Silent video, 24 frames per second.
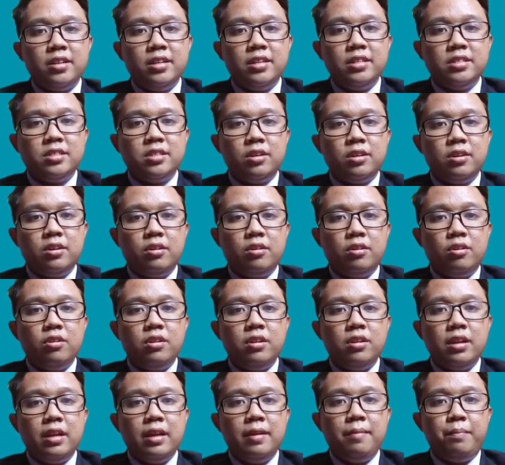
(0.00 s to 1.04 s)
is
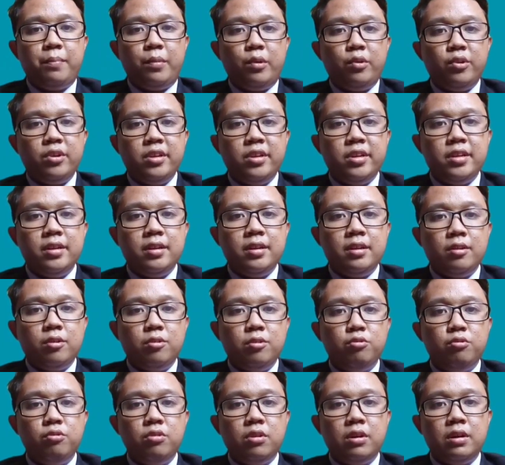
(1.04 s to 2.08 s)
all employee
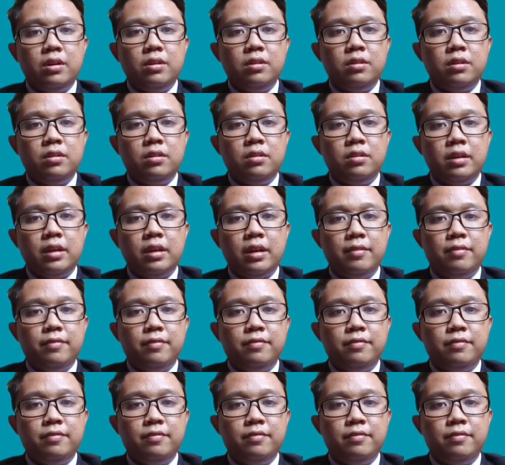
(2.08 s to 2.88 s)
who have